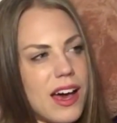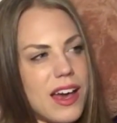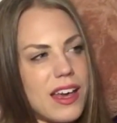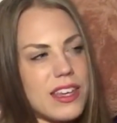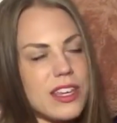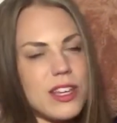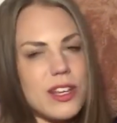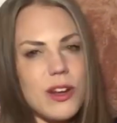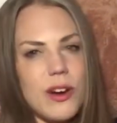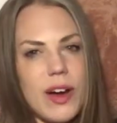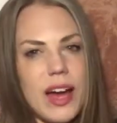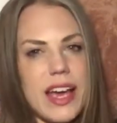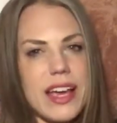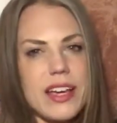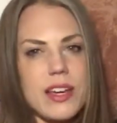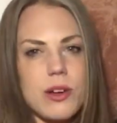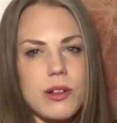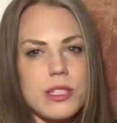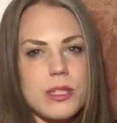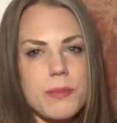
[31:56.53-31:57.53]

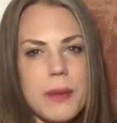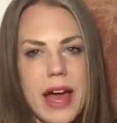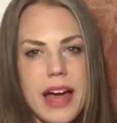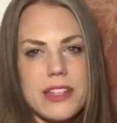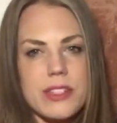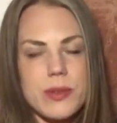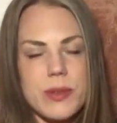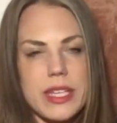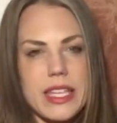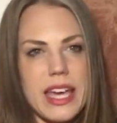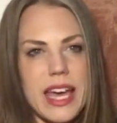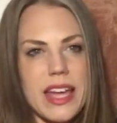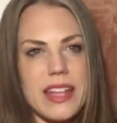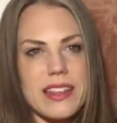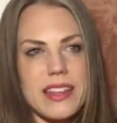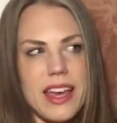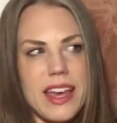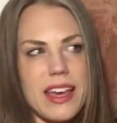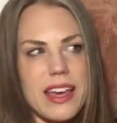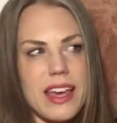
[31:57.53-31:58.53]
it goes back to, again,
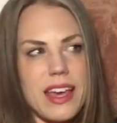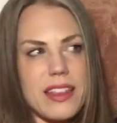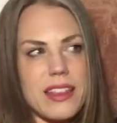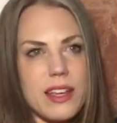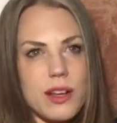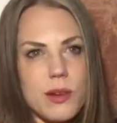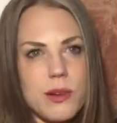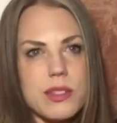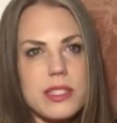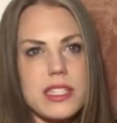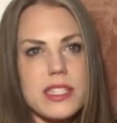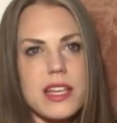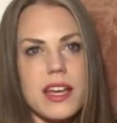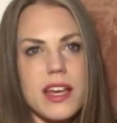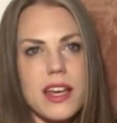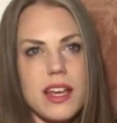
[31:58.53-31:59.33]
like there was